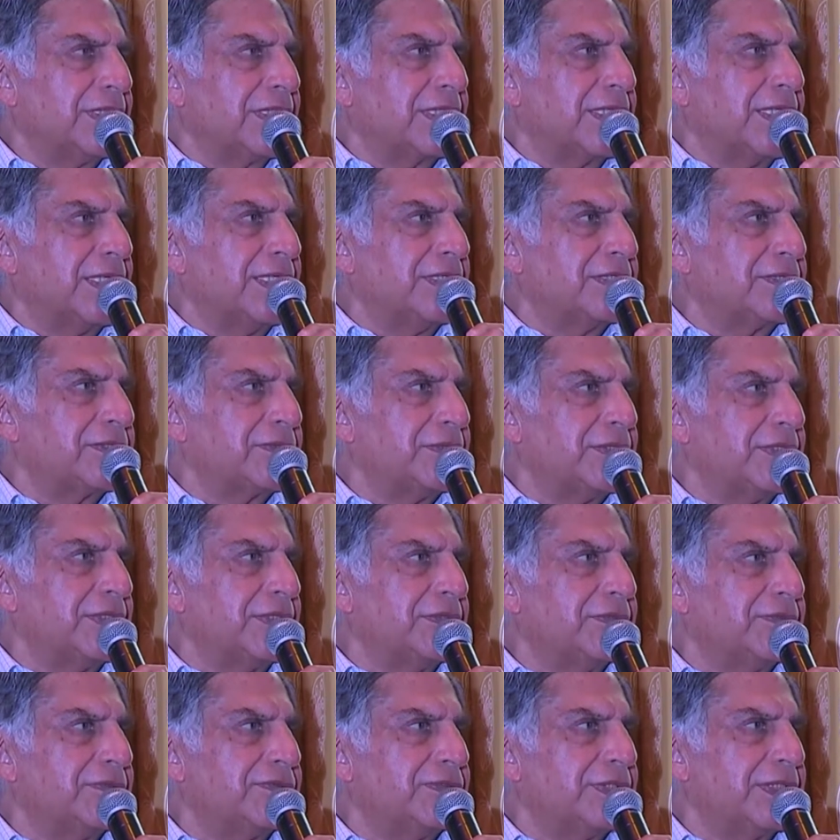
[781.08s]
case where
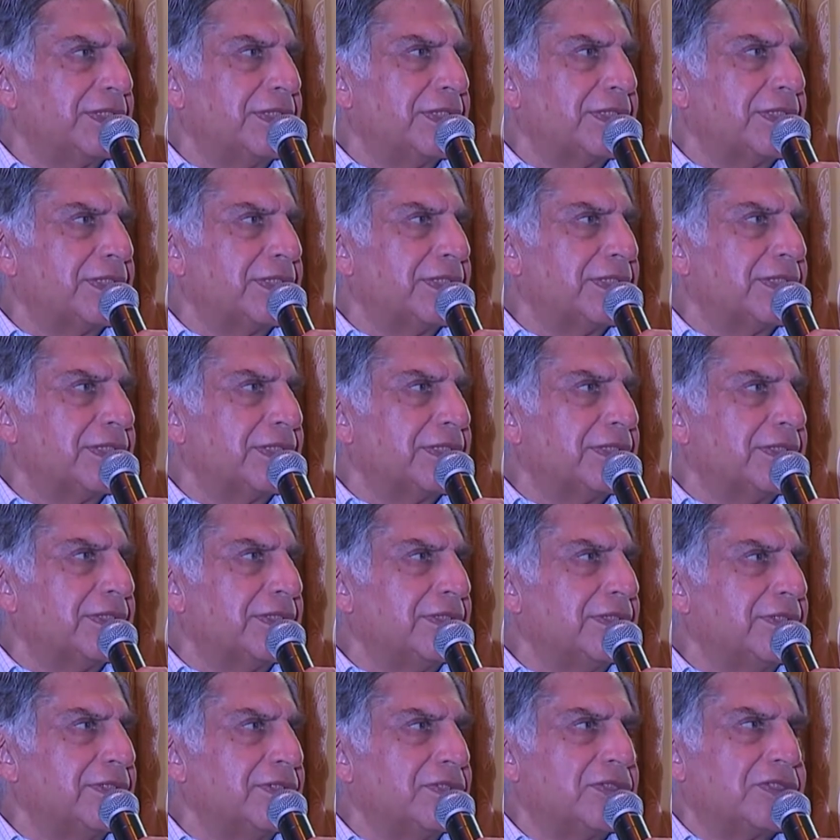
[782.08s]
you feel that
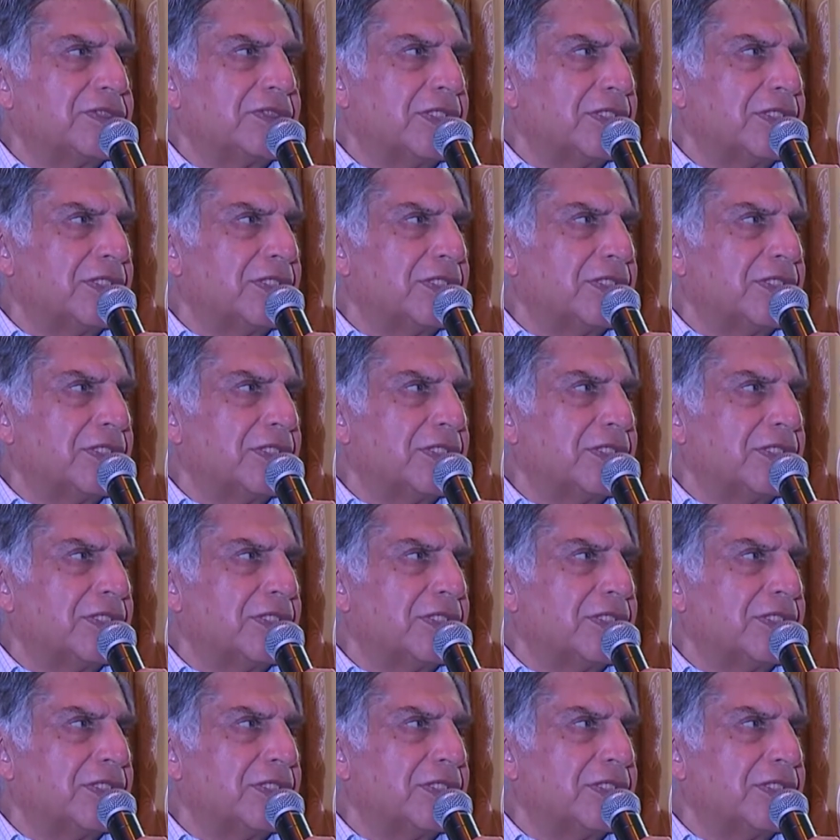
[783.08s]
you